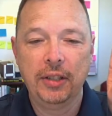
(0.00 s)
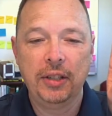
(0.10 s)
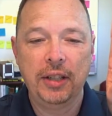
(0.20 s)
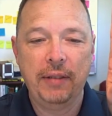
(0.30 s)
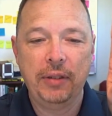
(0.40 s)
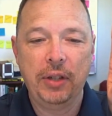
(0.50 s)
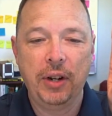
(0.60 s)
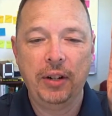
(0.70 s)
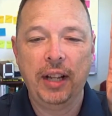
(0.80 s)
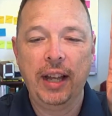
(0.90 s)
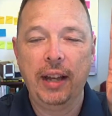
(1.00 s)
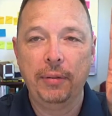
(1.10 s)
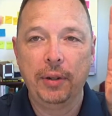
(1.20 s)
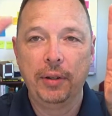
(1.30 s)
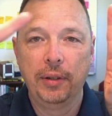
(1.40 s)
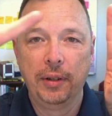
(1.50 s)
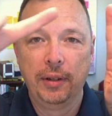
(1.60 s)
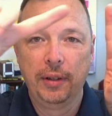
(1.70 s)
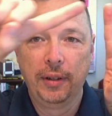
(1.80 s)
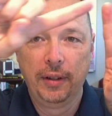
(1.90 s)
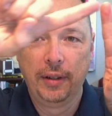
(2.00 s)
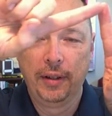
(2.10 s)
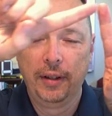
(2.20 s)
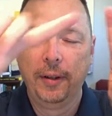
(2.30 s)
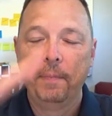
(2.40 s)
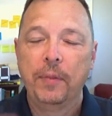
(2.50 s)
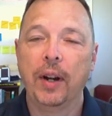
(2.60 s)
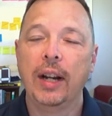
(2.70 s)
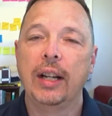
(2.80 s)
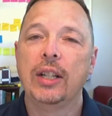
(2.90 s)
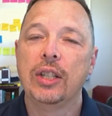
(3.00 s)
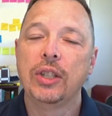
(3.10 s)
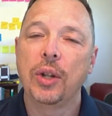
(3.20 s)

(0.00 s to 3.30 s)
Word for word: You just have to turn left, right?